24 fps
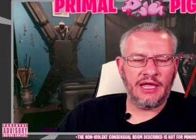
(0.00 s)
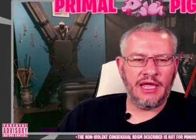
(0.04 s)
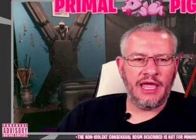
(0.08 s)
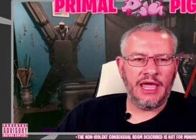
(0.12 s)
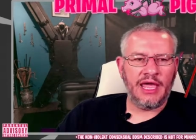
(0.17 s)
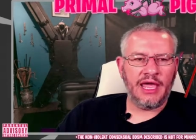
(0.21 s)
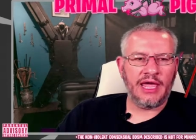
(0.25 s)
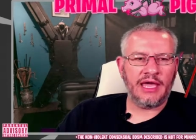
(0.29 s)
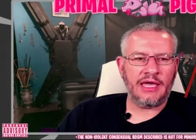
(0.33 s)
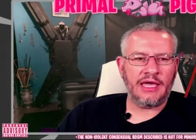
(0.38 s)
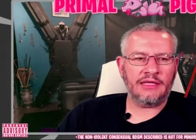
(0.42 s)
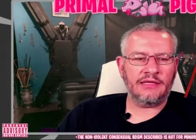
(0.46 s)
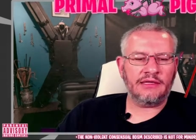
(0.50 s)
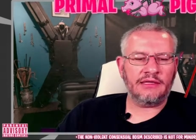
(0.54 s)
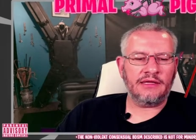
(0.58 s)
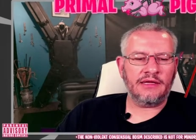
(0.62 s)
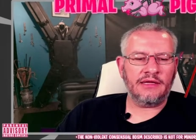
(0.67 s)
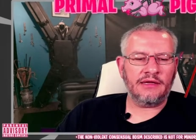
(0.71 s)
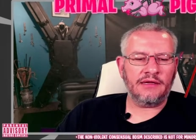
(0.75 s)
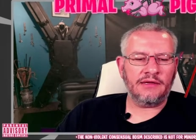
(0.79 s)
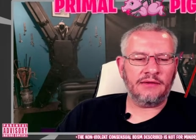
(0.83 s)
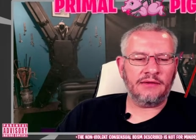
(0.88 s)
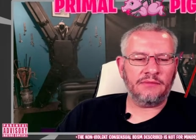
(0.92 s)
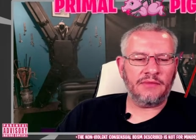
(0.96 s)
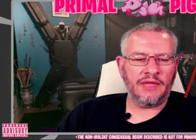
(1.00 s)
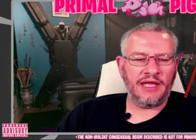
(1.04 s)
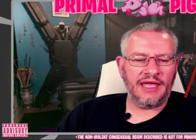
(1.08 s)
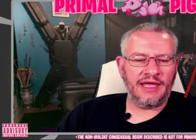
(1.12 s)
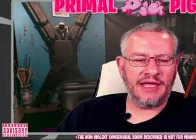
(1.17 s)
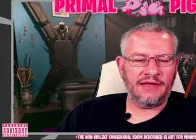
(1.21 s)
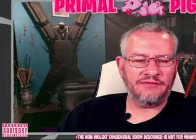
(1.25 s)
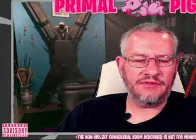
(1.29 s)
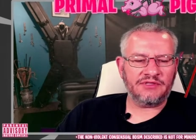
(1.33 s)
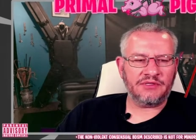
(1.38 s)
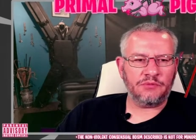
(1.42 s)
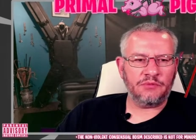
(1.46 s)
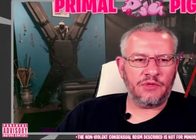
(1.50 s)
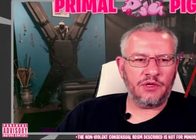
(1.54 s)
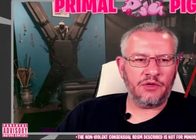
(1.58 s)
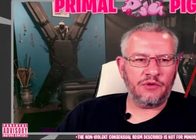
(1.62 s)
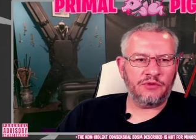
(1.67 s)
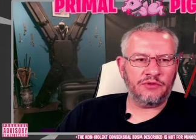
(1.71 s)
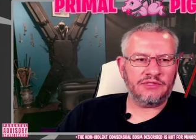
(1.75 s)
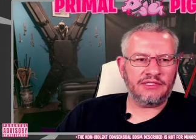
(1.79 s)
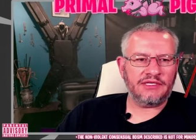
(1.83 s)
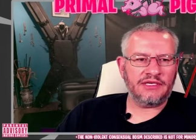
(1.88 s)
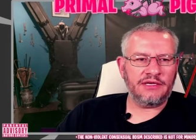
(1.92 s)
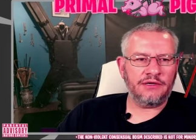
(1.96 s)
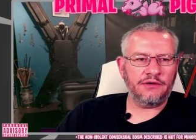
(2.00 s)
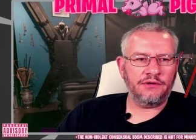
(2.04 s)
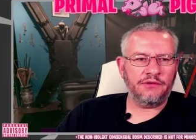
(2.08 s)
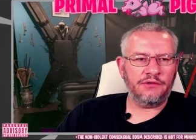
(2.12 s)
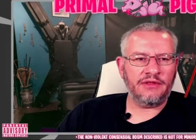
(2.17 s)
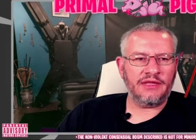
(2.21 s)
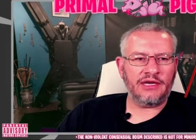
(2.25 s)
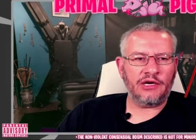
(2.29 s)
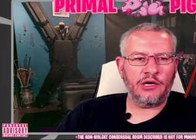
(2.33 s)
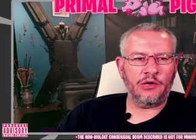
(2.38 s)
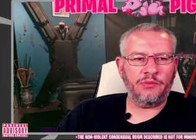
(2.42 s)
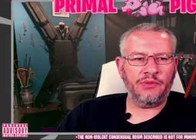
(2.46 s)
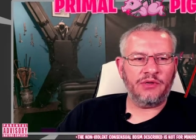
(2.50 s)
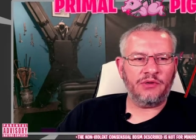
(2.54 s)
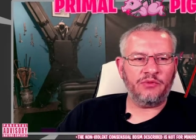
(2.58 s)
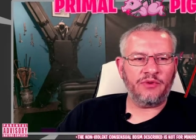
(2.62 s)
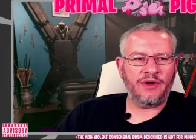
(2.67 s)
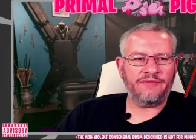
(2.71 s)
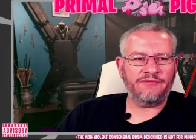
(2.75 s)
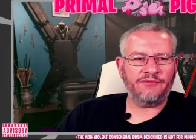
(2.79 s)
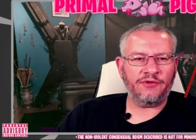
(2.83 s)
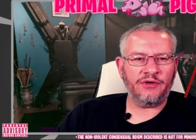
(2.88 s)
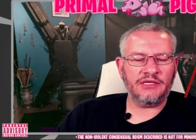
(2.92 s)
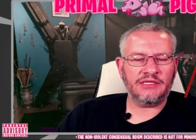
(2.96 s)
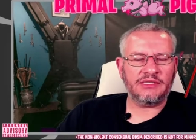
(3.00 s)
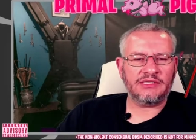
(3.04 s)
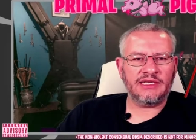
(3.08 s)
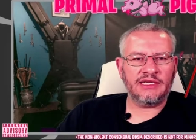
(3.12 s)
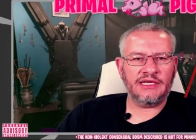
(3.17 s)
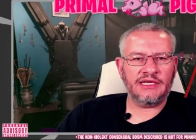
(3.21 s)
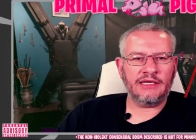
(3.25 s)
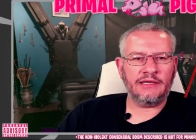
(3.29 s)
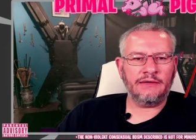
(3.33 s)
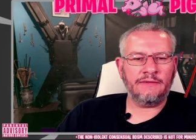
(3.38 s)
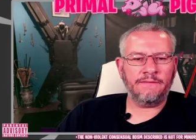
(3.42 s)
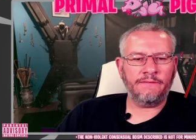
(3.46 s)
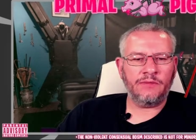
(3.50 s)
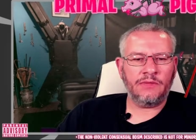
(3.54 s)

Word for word: And um, I have some notes here that I'll be referencing.